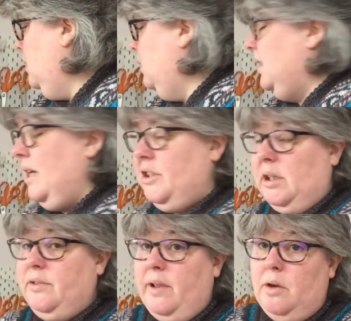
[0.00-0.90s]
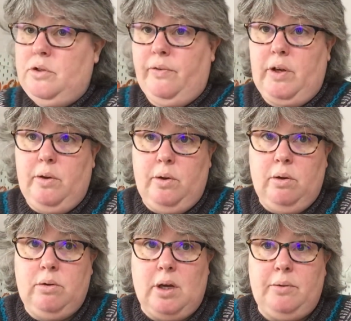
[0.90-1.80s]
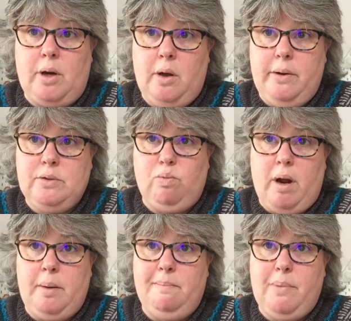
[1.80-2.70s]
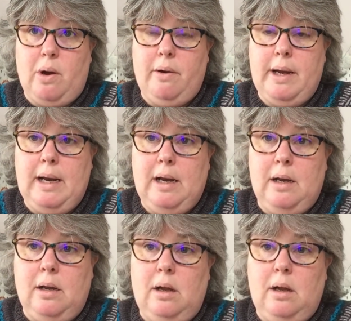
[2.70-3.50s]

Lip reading: Stash Dash, for those of you who don't know, is run by